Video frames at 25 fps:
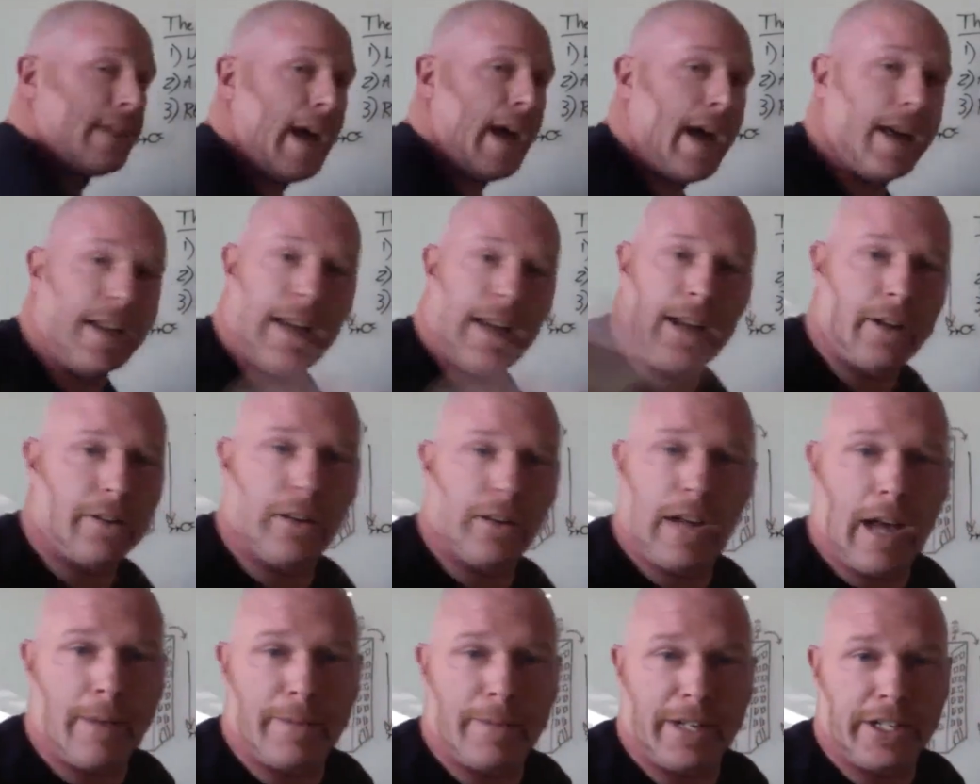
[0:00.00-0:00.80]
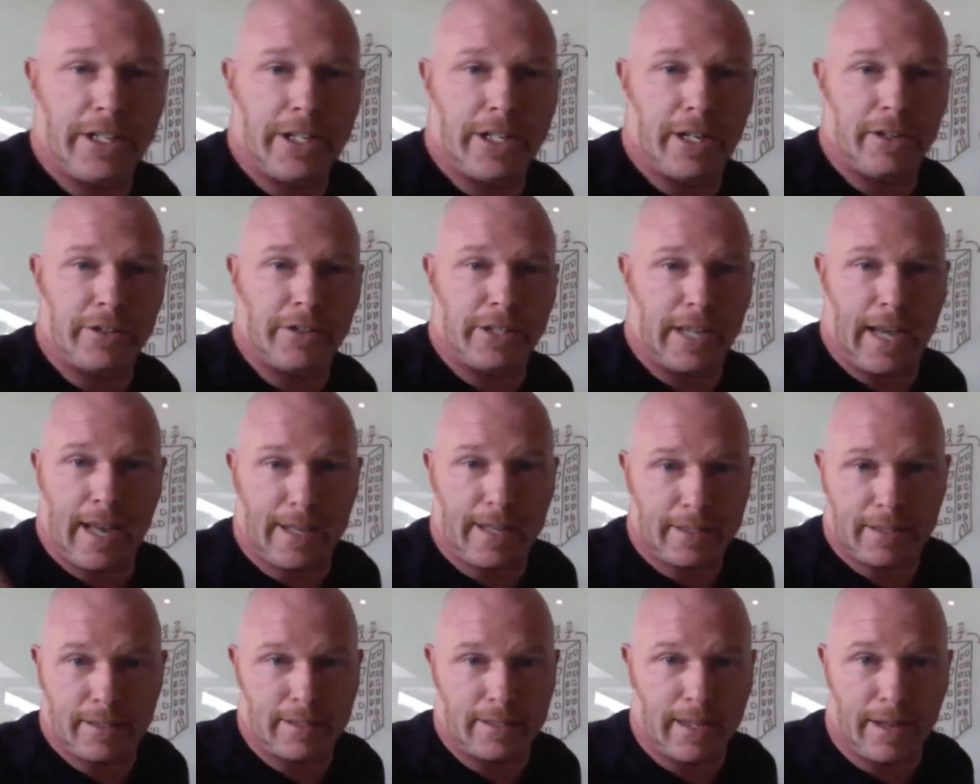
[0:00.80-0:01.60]
got, I don't know how many shares he
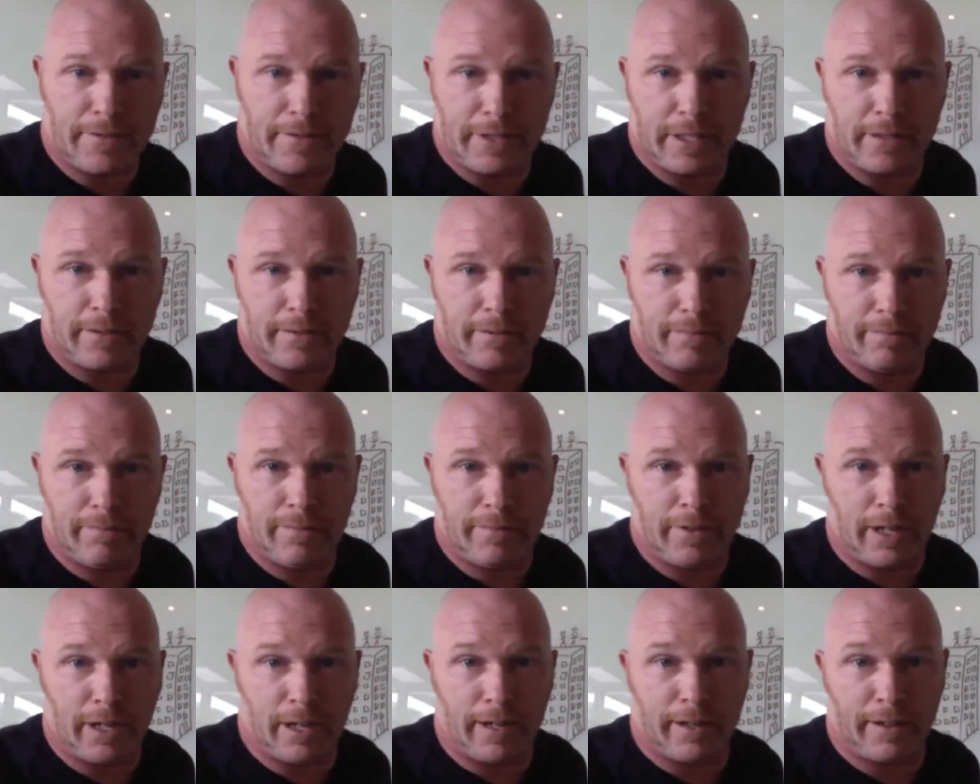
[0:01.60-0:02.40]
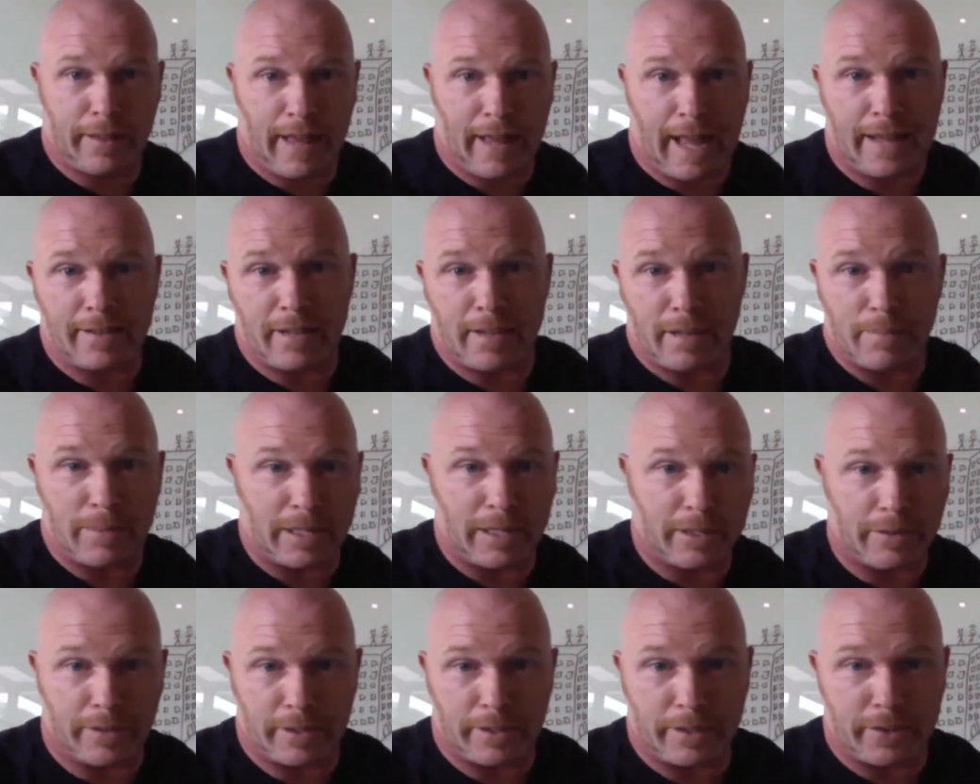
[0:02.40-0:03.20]
has because I haven't dug that deep
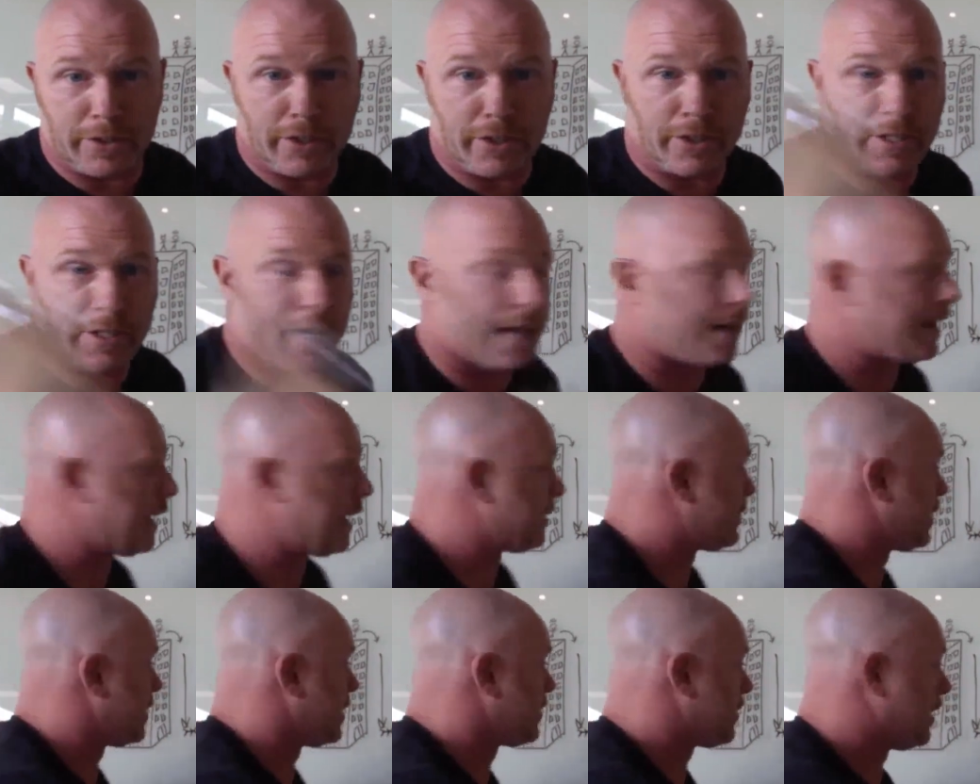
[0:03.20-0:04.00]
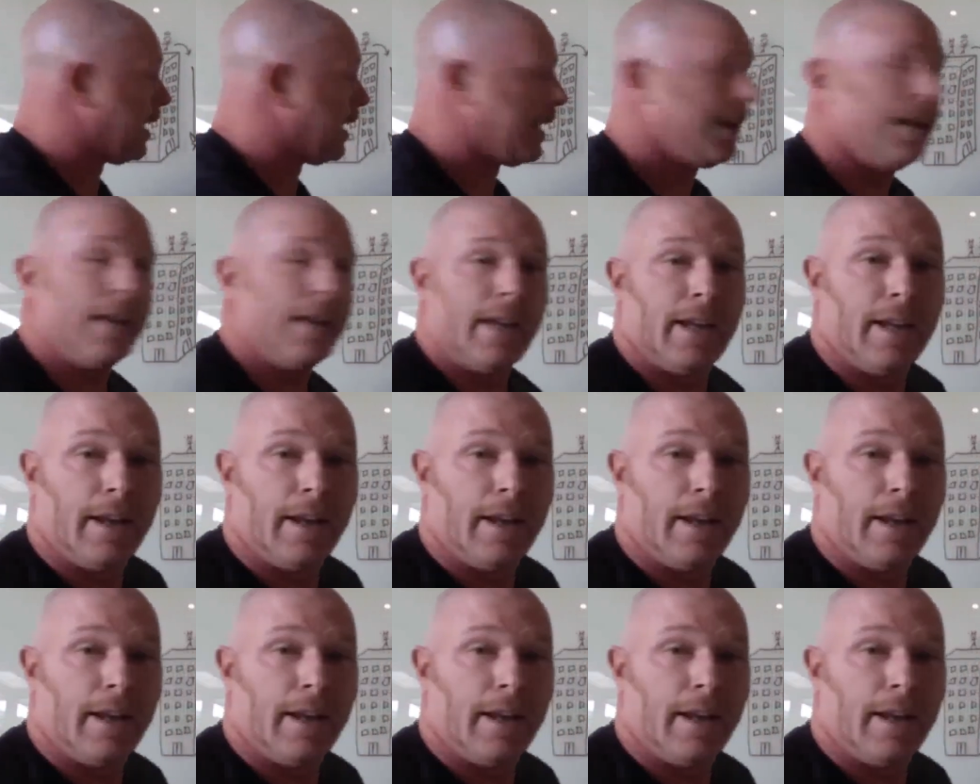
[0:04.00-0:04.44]
into it. This just got announced yesterday.